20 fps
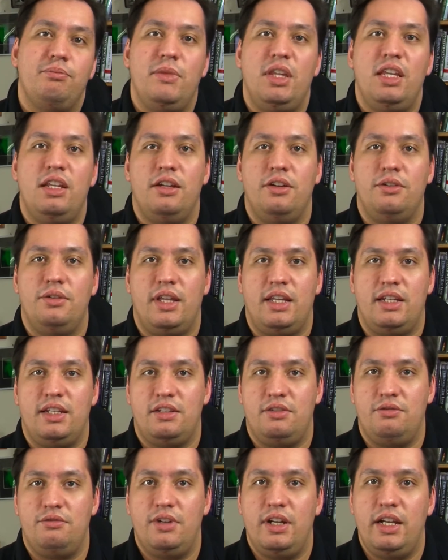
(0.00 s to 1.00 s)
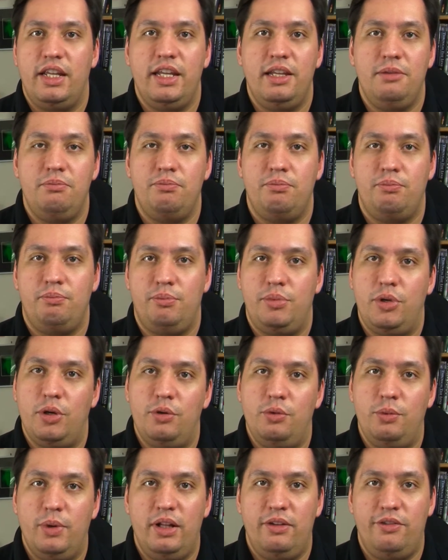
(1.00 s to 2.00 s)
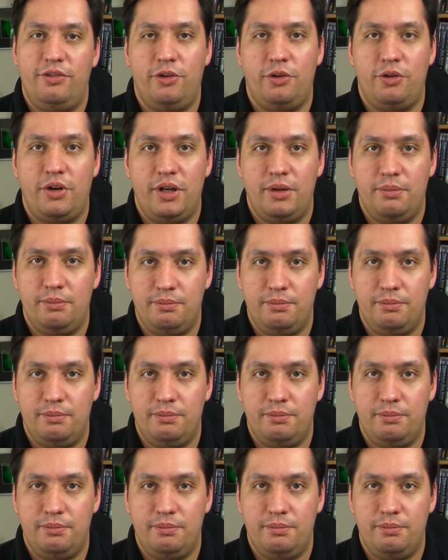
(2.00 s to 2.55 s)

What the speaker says: you know, that doesn't really bode well for it.